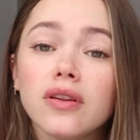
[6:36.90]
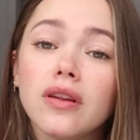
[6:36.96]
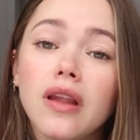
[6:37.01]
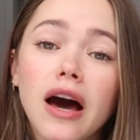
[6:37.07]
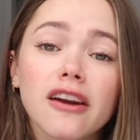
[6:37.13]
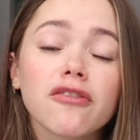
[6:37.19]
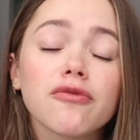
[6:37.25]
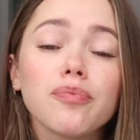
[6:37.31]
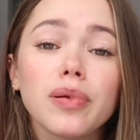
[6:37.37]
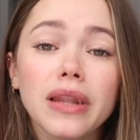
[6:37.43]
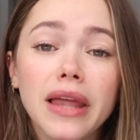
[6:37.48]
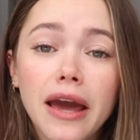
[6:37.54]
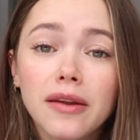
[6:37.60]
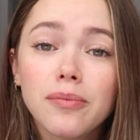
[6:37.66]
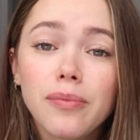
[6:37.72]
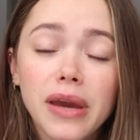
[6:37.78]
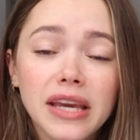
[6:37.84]
a lot of
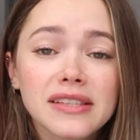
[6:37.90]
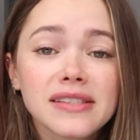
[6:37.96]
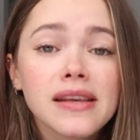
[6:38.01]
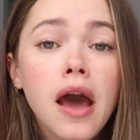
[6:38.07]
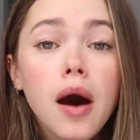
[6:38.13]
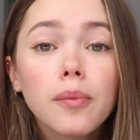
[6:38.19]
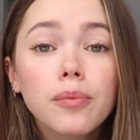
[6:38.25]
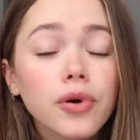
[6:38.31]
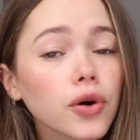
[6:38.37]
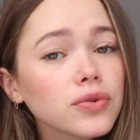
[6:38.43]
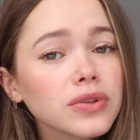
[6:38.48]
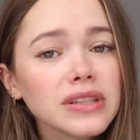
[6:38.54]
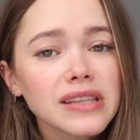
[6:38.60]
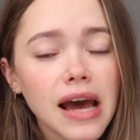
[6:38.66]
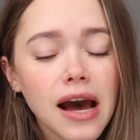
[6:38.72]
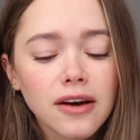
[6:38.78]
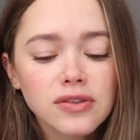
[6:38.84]
plant-based
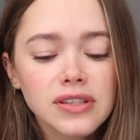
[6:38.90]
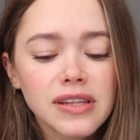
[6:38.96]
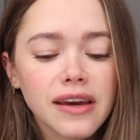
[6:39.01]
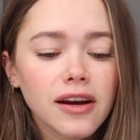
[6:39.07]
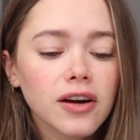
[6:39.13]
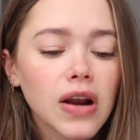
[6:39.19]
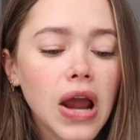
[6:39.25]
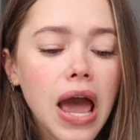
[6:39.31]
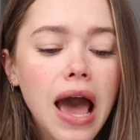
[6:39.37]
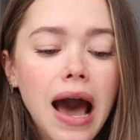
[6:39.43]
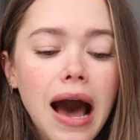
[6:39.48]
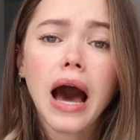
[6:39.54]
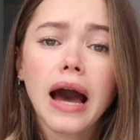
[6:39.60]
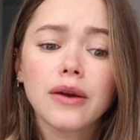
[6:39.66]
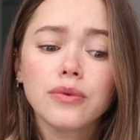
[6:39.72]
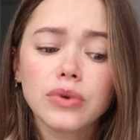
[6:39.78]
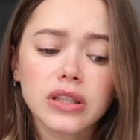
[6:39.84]
protein out there.
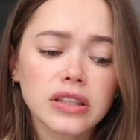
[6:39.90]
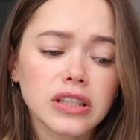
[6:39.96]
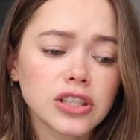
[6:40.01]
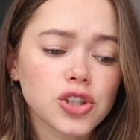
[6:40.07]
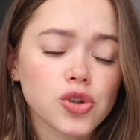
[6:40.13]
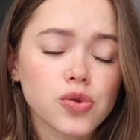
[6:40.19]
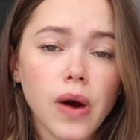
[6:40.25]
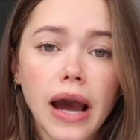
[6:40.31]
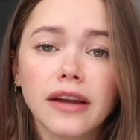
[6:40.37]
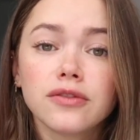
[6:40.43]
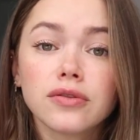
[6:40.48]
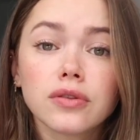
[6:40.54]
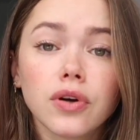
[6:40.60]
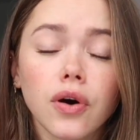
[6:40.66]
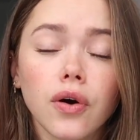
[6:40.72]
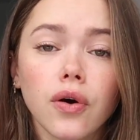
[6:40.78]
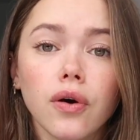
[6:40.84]
I really tried to
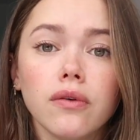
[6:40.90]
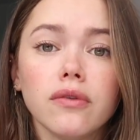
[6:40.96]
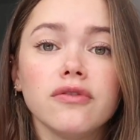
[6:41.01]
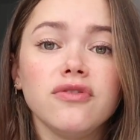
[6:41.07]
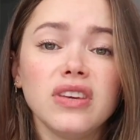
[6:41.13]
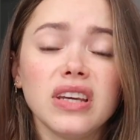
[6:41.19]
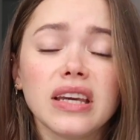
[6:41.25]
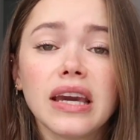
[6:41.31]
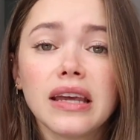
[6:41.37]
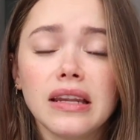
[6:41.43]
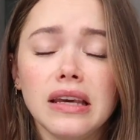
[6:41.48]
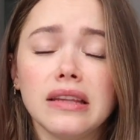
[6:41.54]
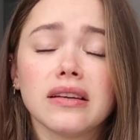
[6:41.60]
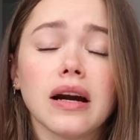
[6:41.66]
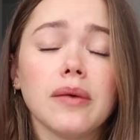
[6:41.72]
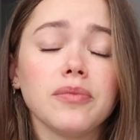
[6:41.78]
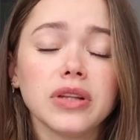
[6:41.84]
go vegan.
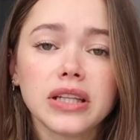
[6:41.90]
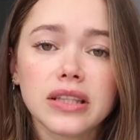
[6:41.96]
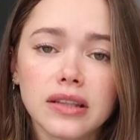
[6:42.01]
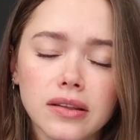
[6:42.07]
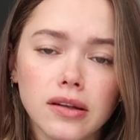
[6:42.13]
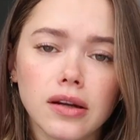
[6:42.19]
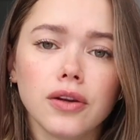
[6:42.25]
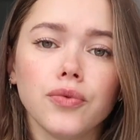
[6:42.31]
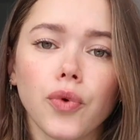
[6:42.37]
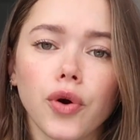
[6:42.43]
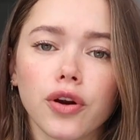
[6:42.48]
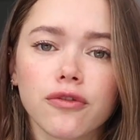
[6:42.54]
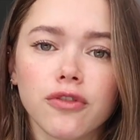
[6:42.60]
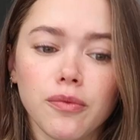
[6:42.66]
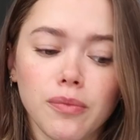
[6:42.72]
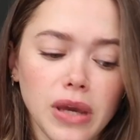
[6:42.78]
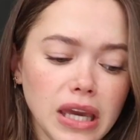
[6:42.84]
It completely didn't
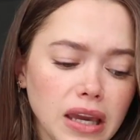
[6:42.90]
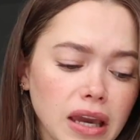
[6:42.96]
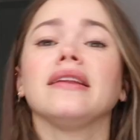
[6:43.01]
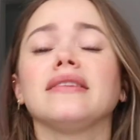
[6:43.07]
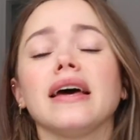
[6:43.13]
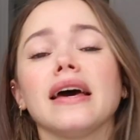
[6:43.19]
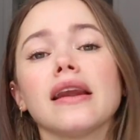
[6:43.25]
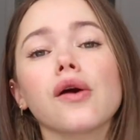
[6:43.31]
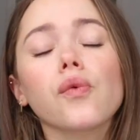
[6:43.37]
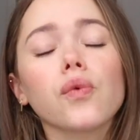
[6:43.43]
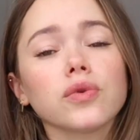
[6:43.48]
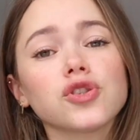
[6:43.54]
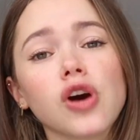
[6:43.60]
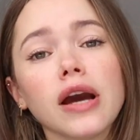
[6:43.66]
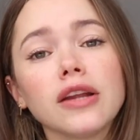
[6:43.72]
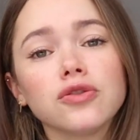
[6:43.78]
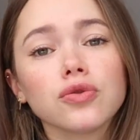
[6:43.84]
work for me. And then I
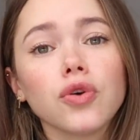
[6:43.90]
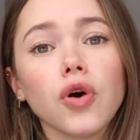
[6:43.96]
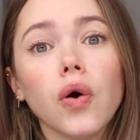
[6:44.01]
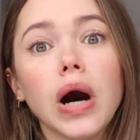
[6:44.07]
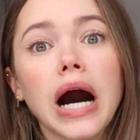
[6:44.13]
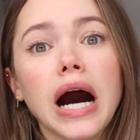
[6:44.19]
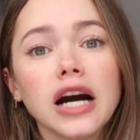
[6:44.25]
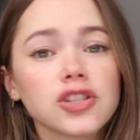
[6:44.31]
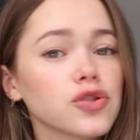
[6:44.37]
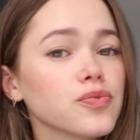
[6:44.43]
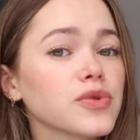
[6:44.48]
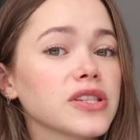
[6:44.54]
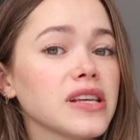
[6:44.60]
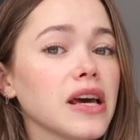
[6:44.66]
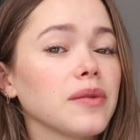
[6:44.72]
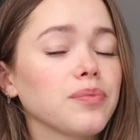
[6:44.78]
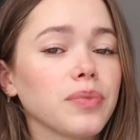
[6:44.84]
tried to go
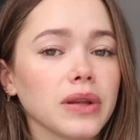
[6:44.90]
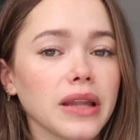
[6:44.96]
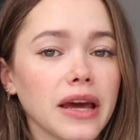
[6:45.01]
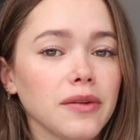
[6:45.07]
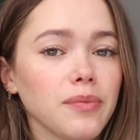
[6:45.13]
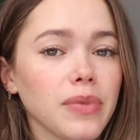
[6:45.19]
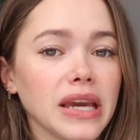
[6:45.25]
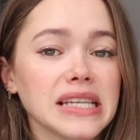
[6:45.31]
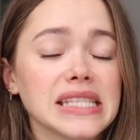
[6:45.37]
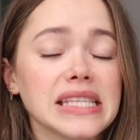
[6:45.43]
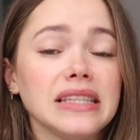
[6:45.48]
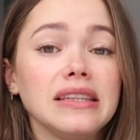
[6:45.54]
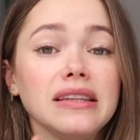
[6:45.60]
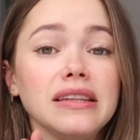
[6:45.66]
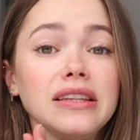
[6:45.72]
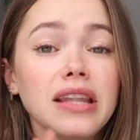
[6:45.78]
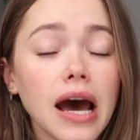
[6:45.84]
100% plant-based. It
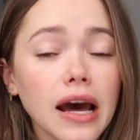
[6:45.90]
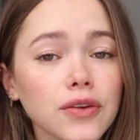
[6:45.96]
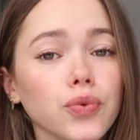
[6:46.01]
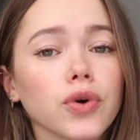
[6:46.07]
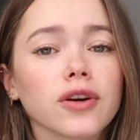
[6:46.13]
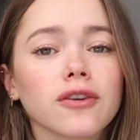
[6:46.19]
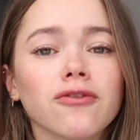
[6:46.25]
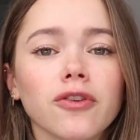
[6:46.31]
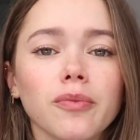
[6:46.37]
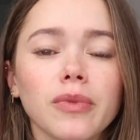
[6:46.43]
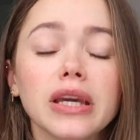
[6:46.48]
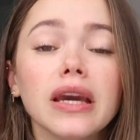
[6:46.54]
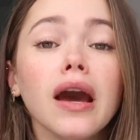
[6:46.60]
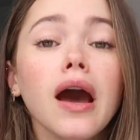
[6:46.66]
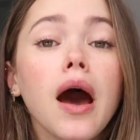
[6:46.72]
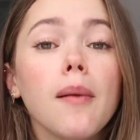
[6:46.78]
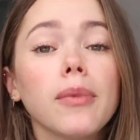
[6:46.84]
did not work for
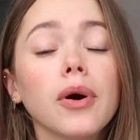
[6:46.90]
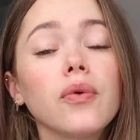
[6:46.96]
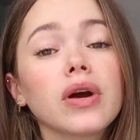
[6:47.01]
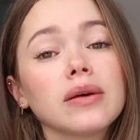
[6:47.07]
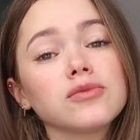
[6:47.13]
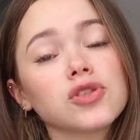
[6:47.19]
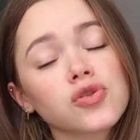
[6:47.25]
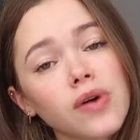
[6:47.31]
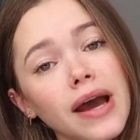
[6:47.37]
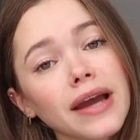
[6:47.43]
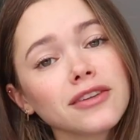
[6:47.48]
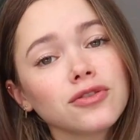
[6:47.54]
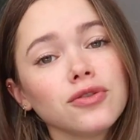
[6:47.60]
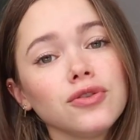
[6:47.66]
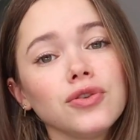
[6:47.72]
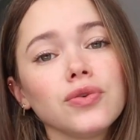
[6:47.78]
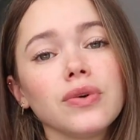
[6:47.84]
me. But what I'm trying
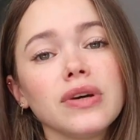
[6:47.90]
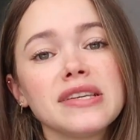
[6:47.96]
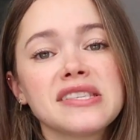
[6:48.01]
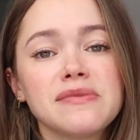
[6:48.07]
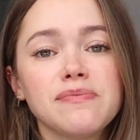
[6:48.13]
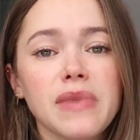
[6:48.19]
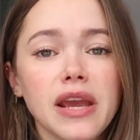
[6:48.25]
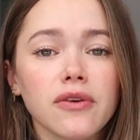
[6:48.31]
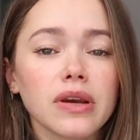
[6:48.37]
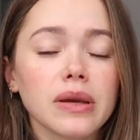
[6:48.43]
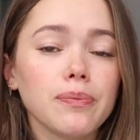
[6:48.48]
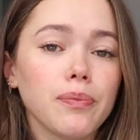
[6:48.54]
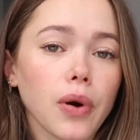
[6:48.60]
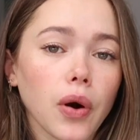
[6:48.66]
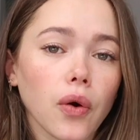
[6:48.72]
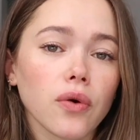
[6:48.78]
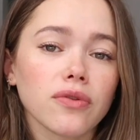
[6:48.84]
to do is marry
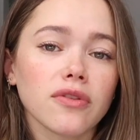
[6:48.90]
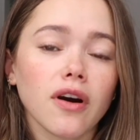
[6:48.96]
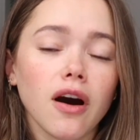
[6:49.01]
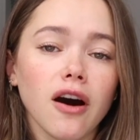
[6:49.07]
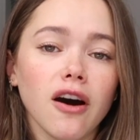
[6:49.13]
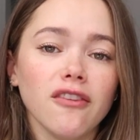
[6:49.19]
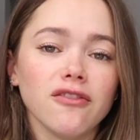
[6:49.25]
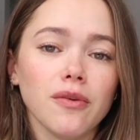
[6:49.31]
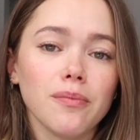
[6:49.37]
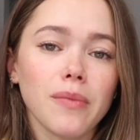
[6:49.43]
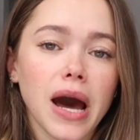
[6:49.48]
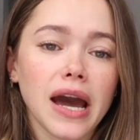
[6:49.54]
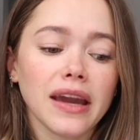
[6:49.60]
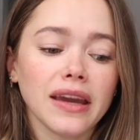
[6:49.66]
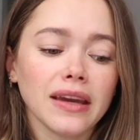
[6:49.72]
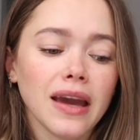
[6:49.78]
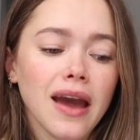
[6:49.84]
both of
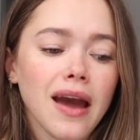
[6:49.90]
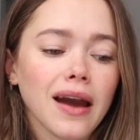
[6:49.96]
my